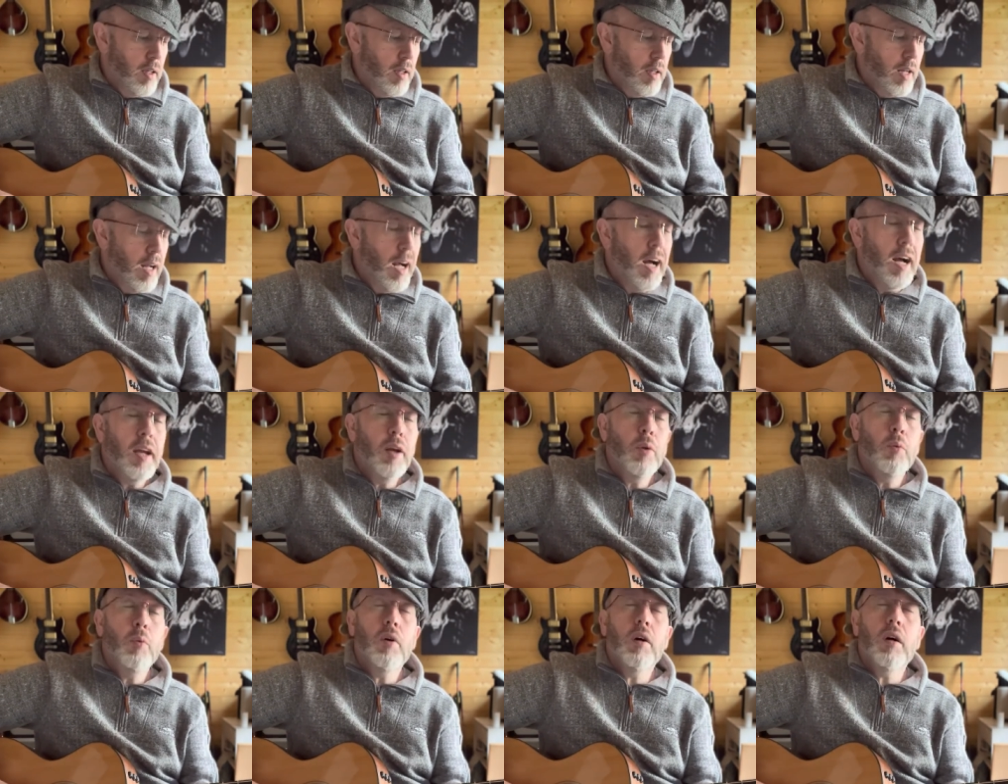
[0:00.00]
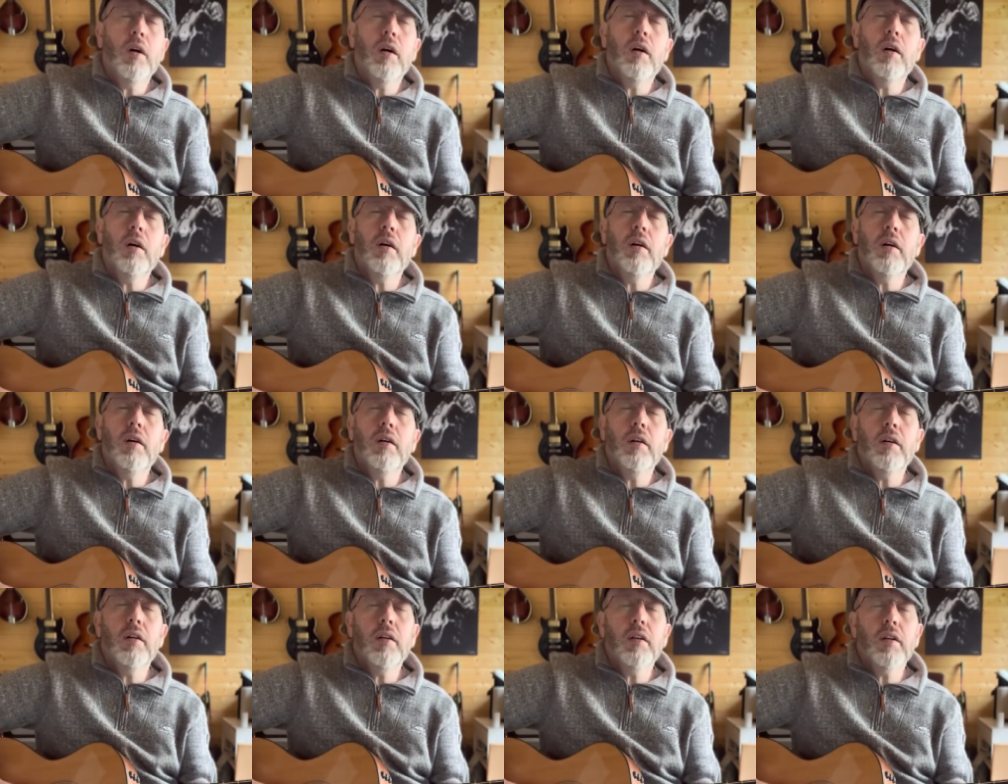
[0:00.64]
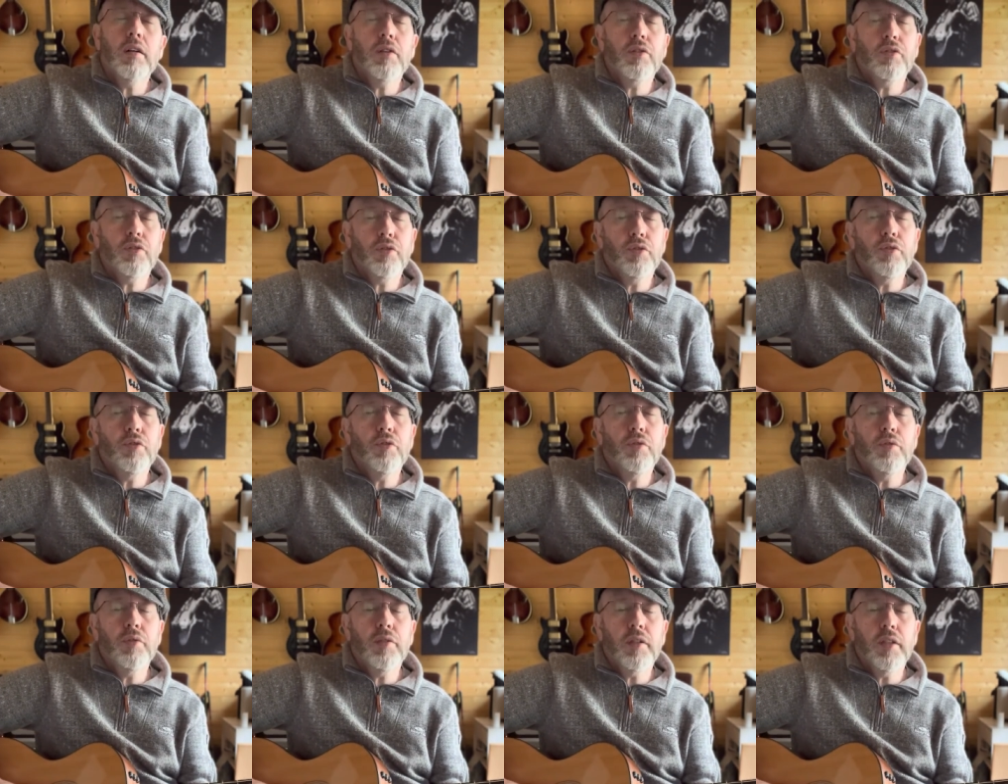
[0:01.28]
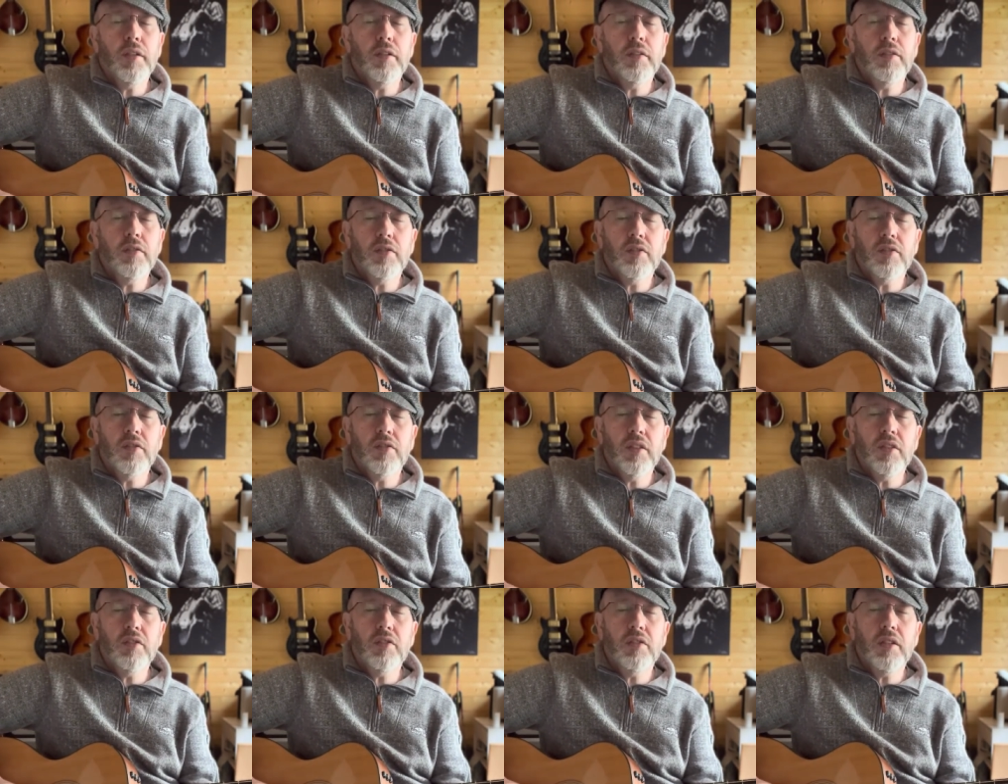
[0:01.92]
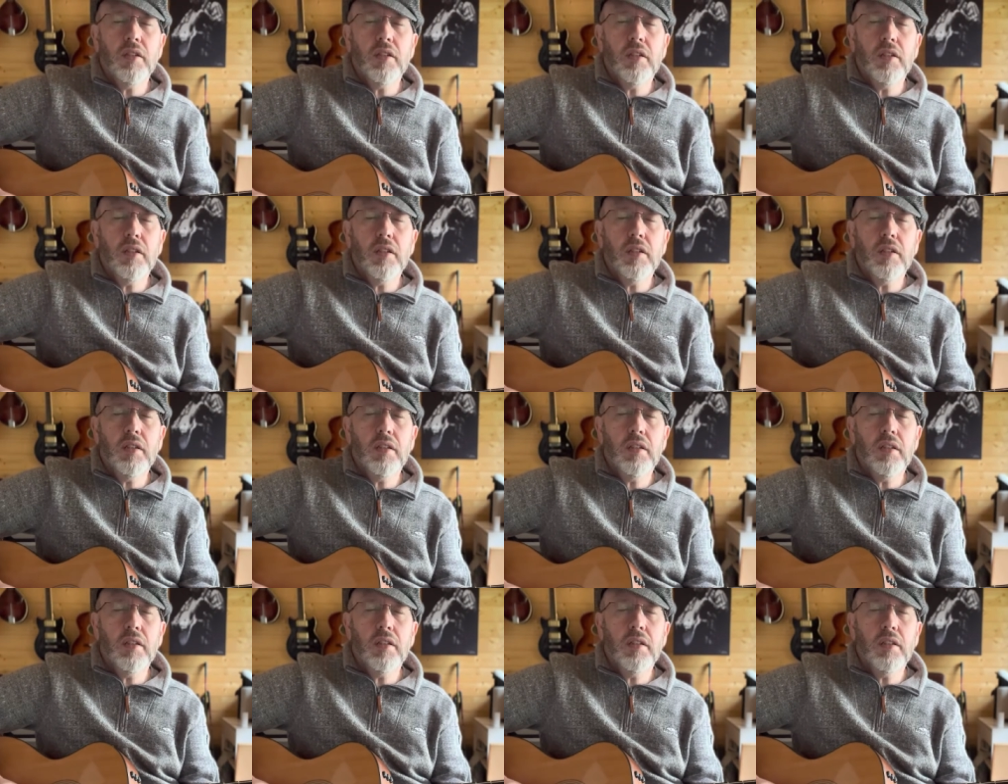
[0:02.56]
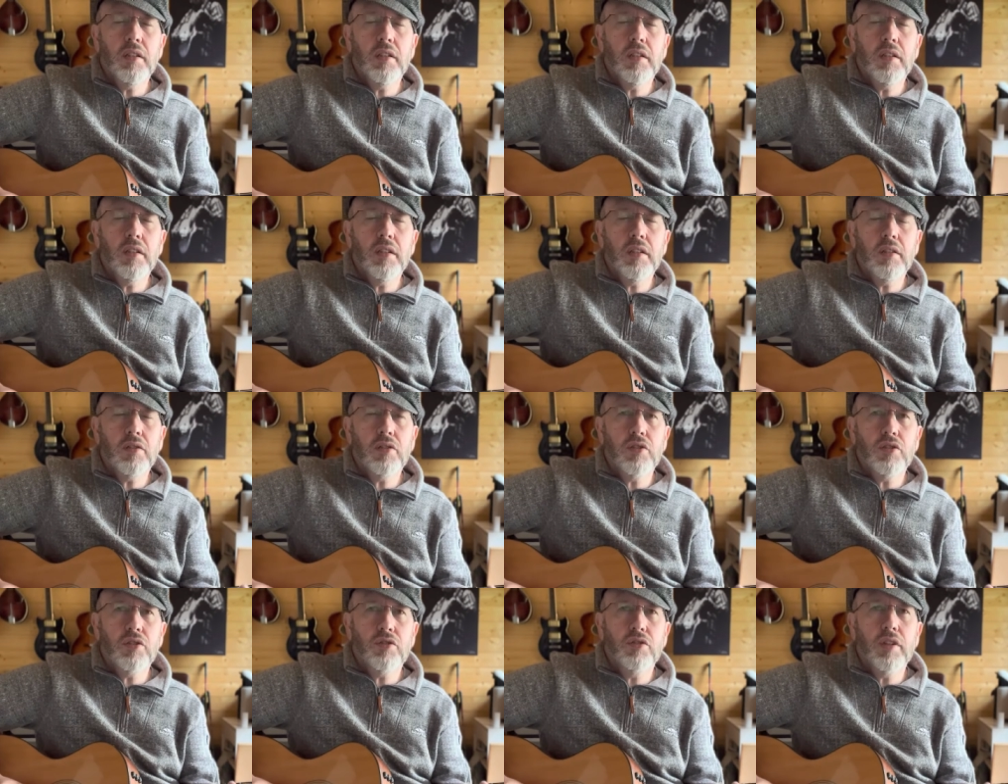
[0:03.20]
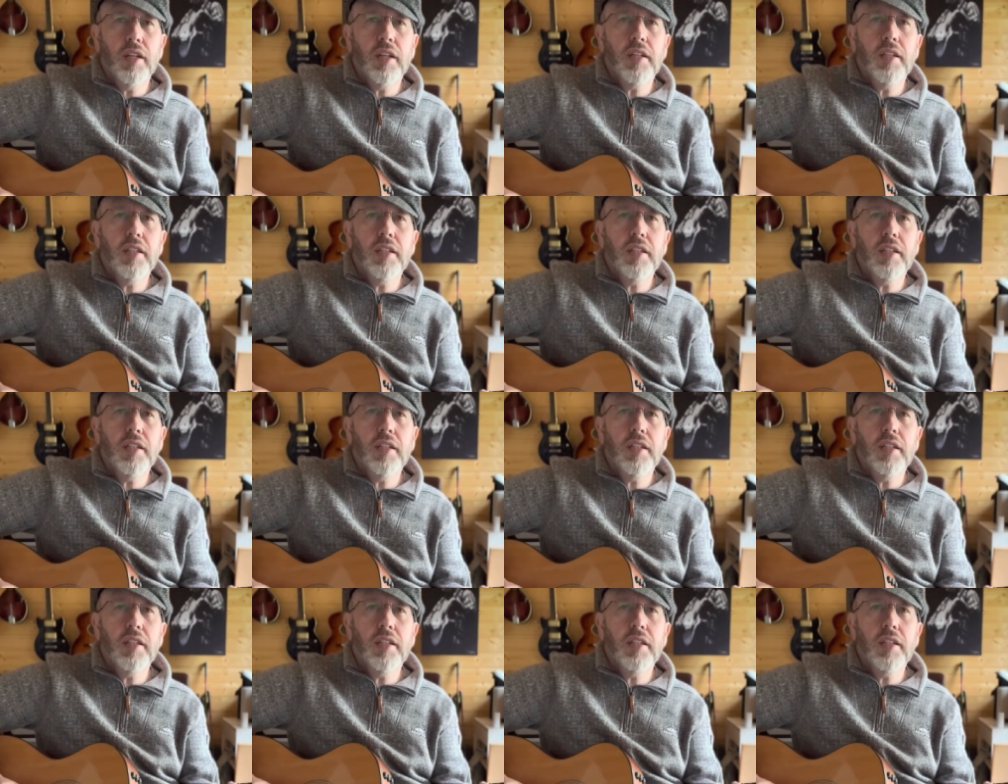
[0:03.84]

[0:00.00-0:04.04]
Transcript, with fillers: I walk through this city a stranger